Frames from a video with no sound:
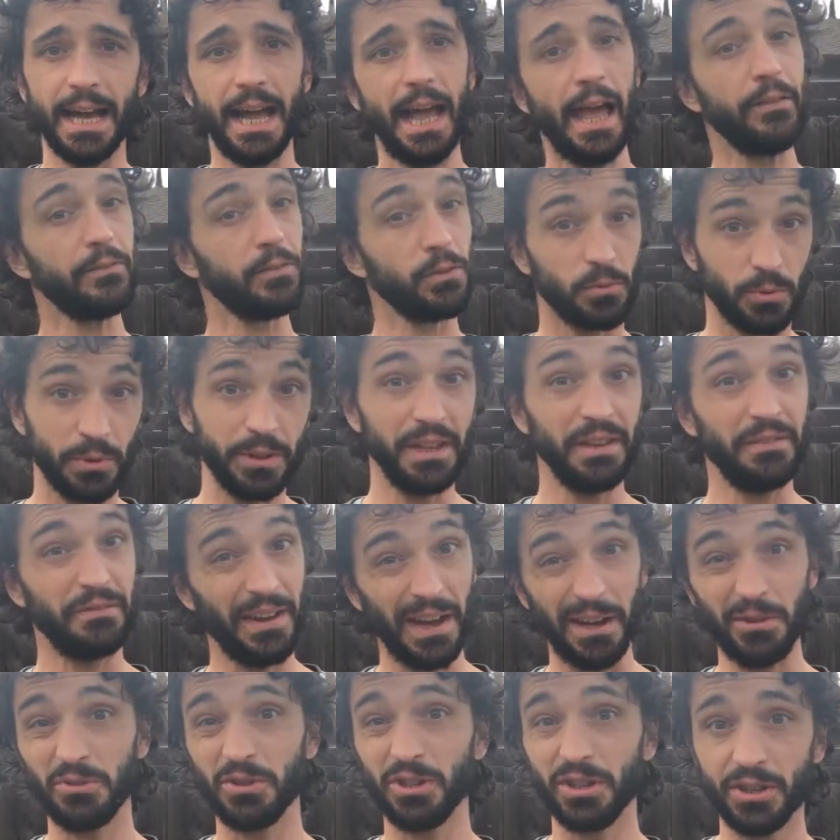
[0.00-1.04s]
I haven't really
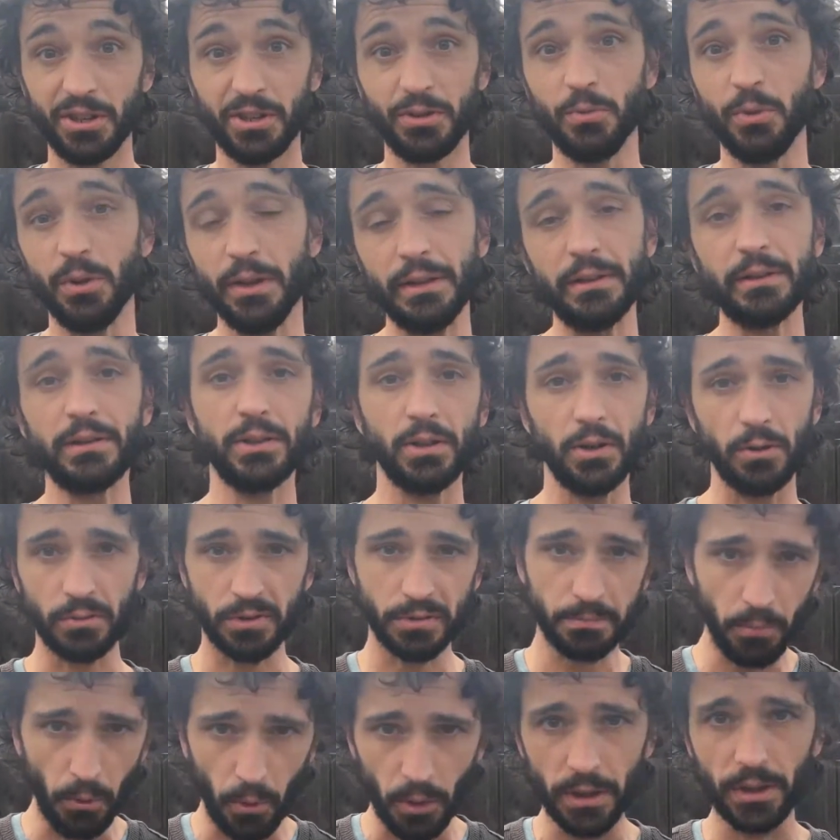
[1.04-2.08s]
found a good one. So
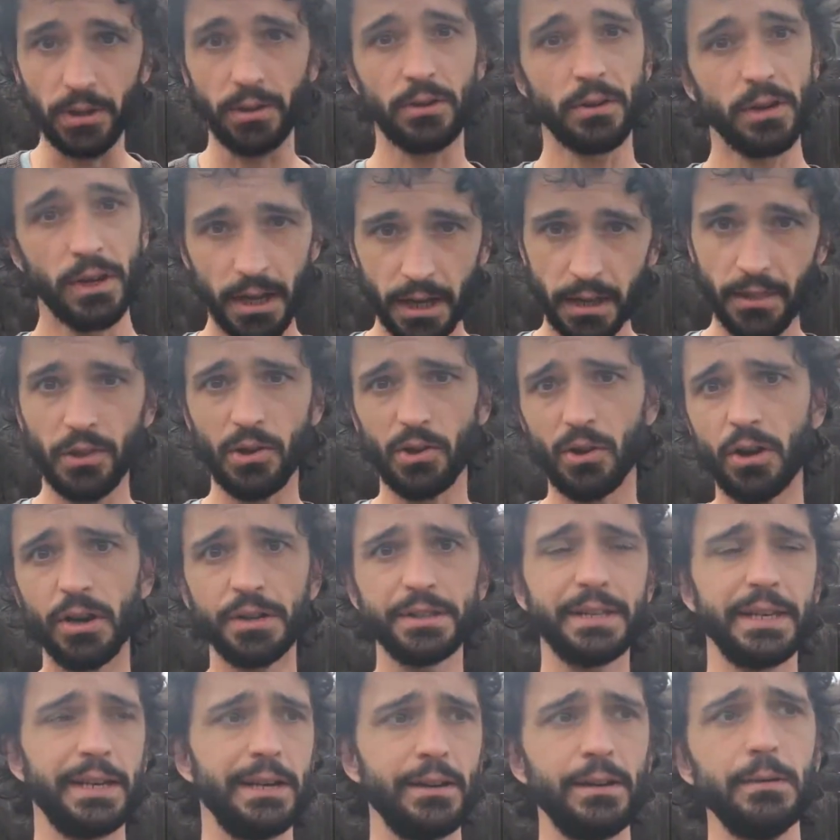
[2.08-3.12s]
spoiler, they're all
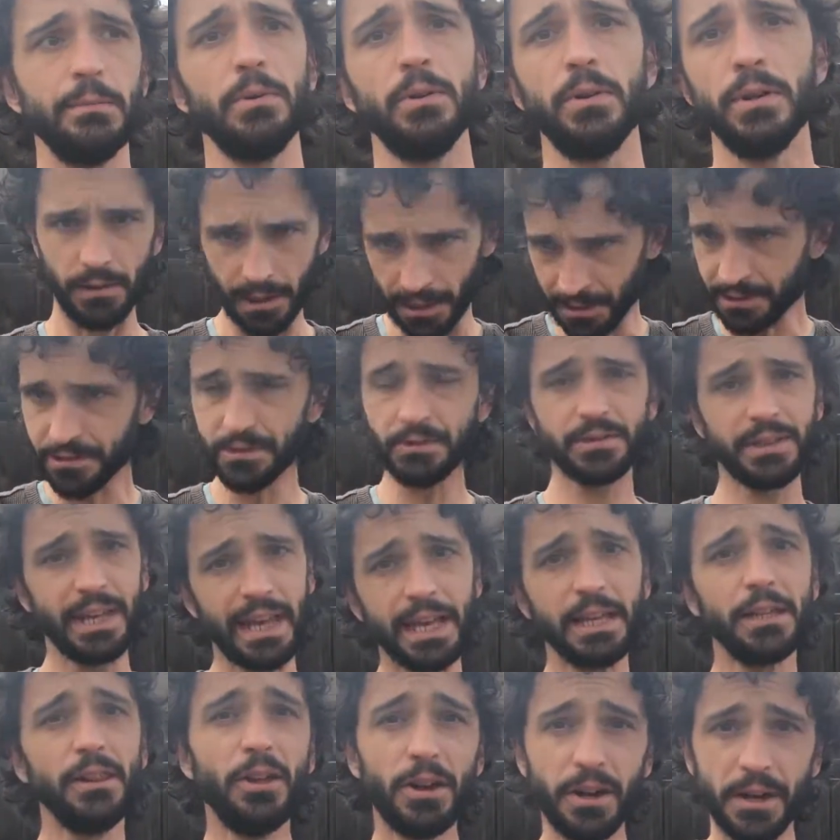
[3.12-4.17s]
terrible. Let's just
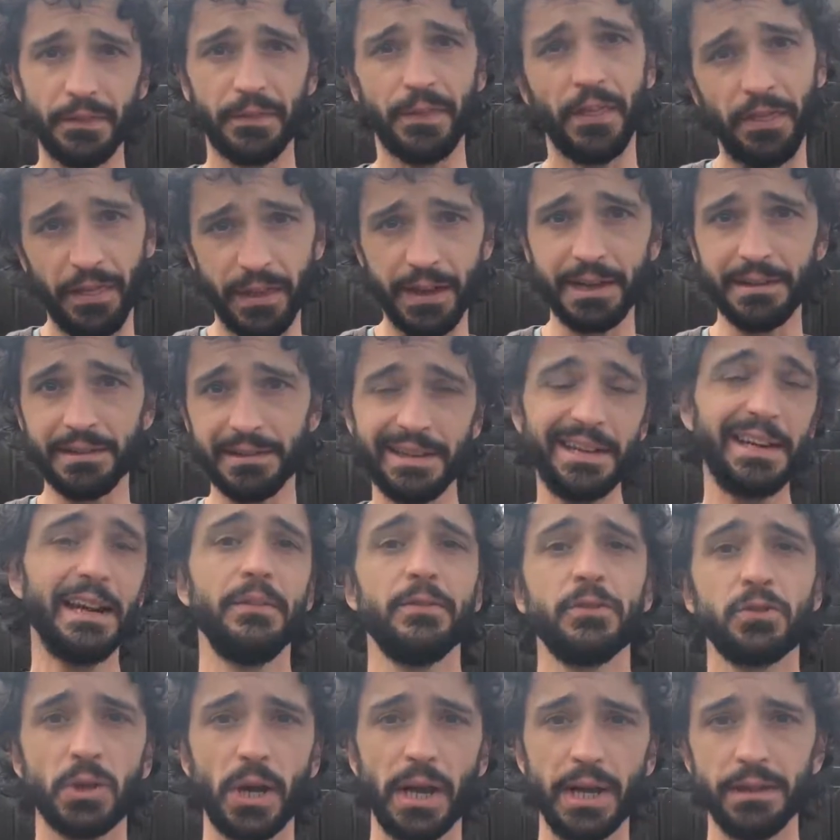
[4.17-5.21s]
take a look at the things that
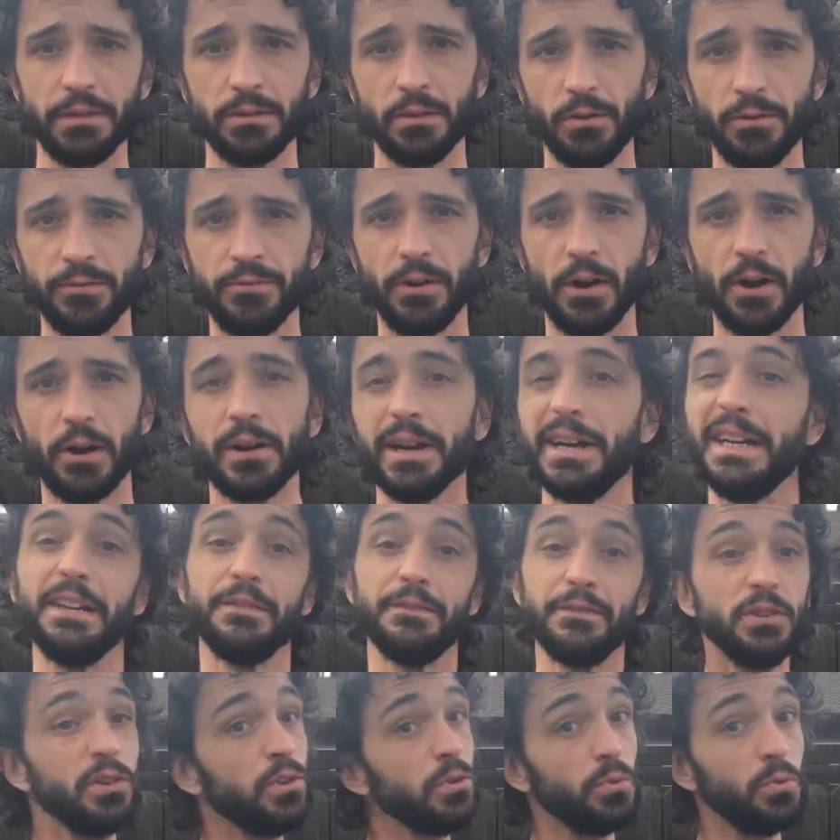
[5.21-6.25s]
I've tried so far, and
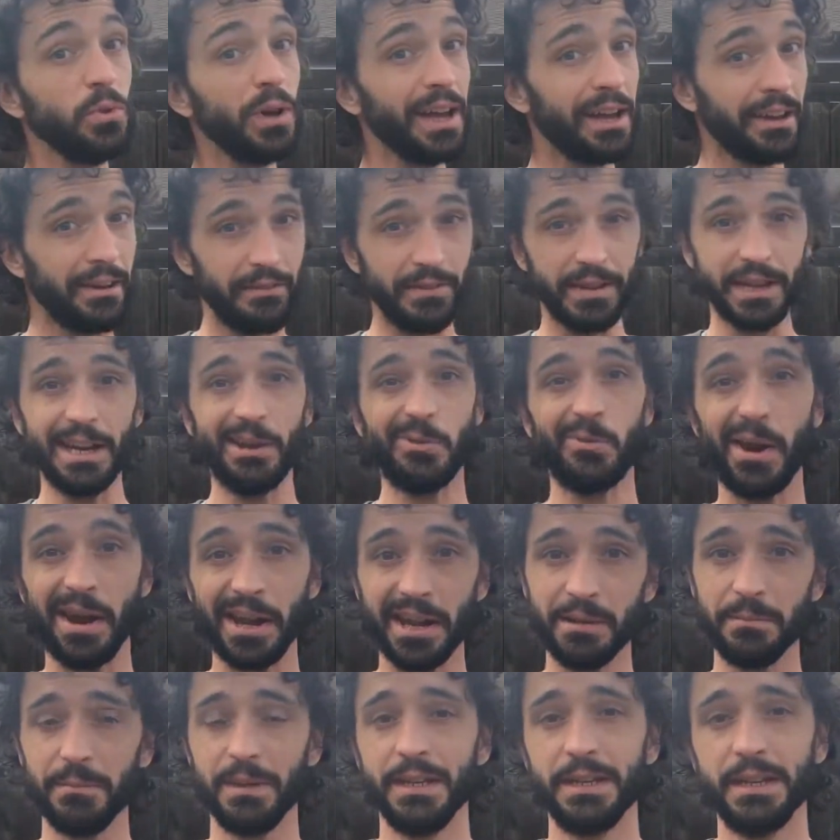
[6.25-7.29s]
if you have any
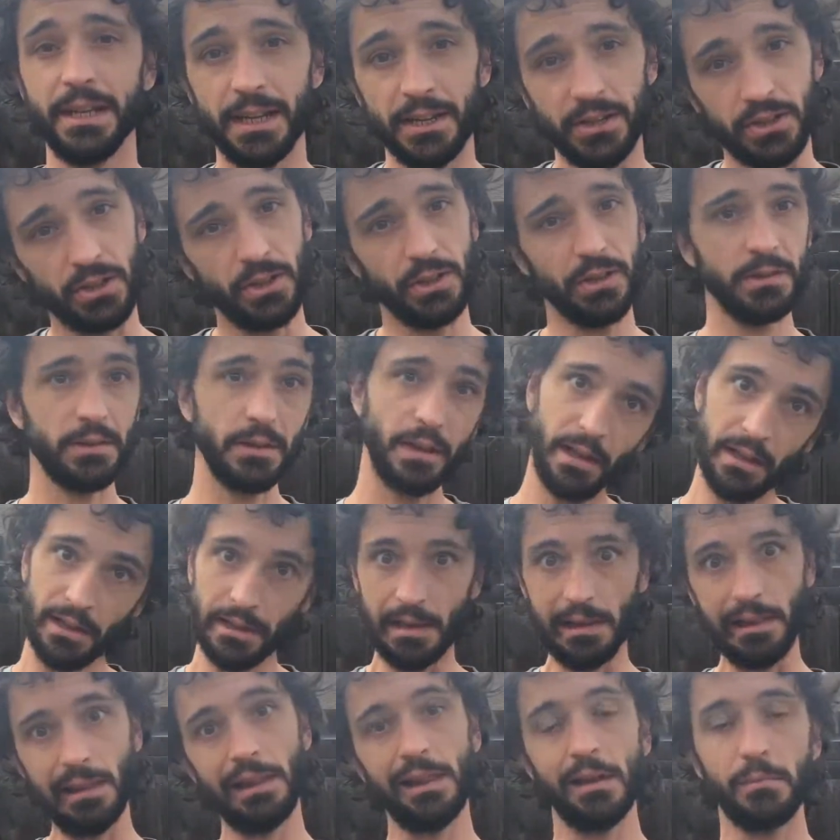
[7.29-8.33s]
recommendations,
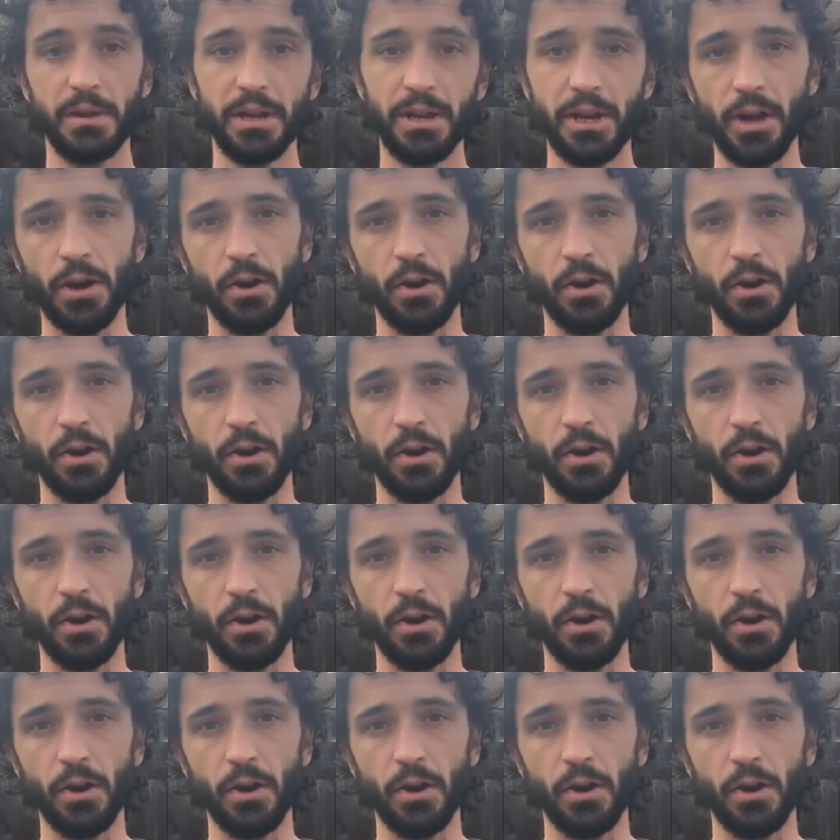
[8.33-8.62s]
well, let me